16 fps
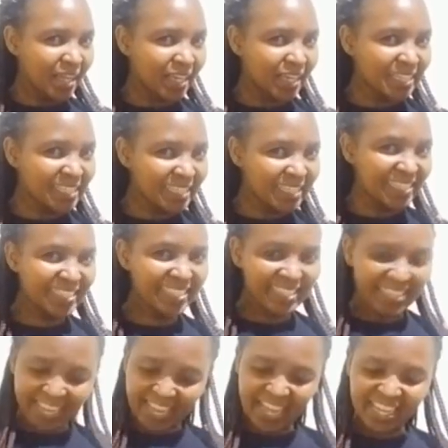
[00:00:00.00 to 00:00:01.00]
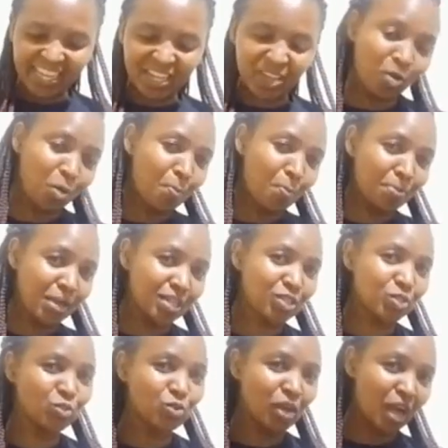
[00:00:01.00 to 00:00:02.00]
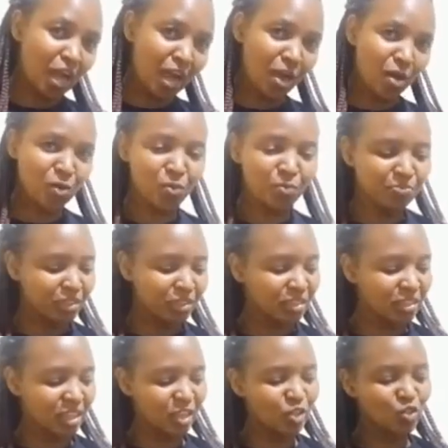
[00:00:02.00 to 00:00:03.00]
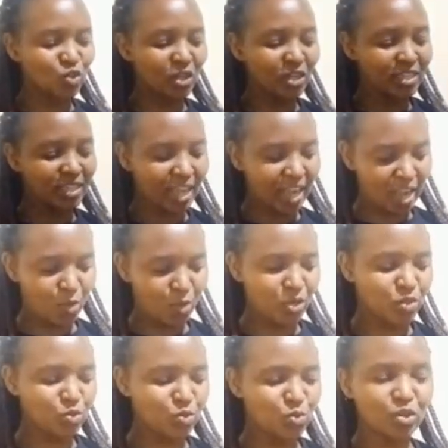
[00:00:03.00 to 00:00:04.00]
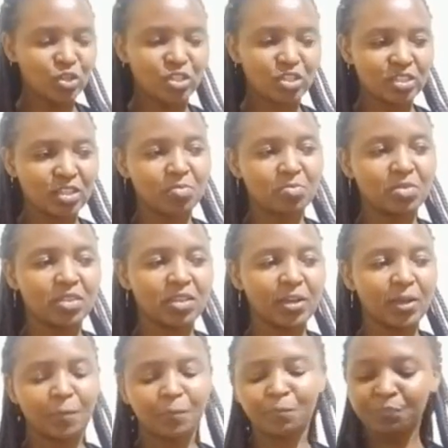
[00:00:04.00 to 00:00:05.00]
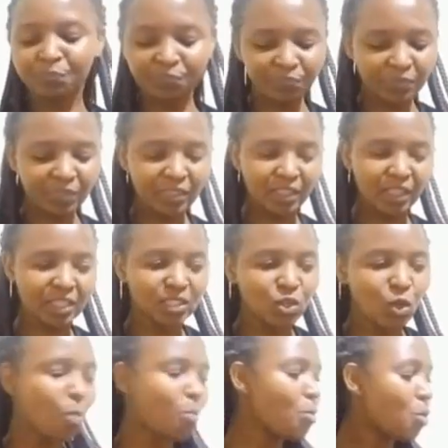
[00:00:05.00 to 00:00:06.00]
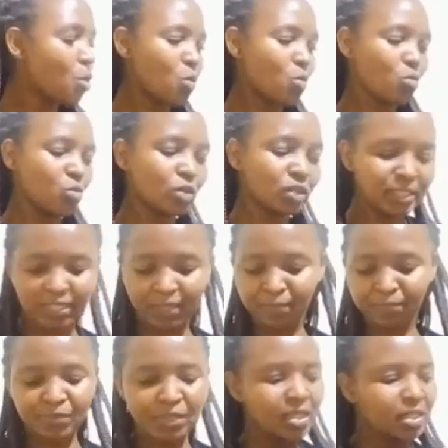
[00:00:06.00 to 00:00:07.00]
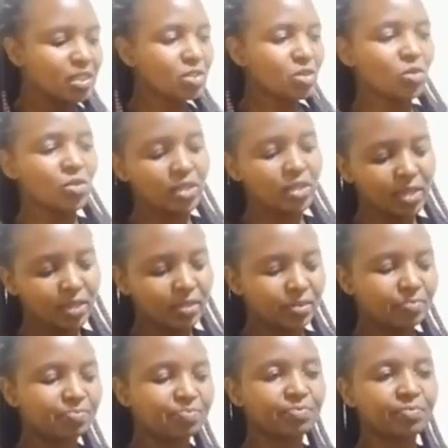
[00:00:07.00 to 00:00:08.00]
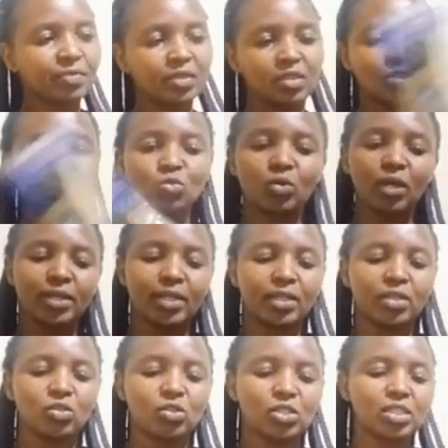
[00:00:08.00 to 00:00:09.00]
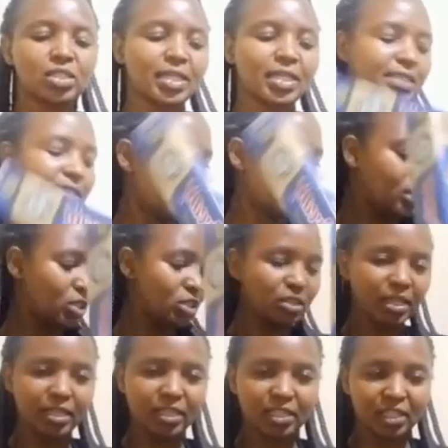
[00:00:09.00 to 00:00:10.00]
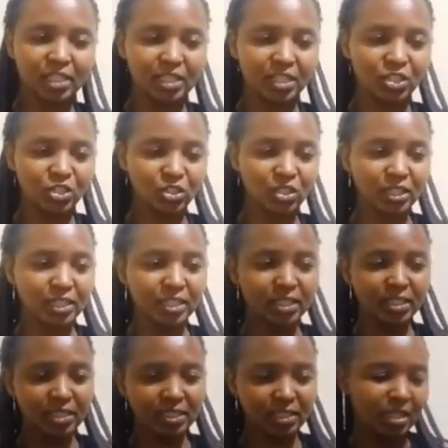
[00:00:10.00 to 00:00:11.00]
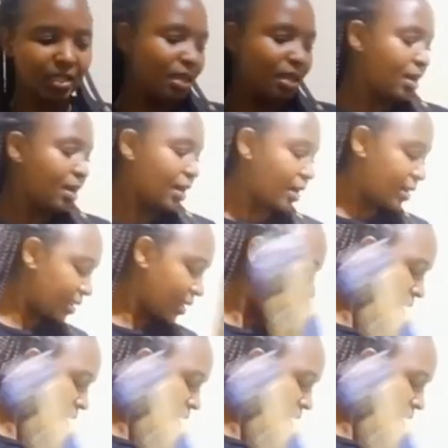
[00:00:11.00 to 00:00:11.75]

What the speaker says: cleaner compared to how they usually have when you wash them with no more water. So yeah, this one I got it at 99 Kenyan shillings, and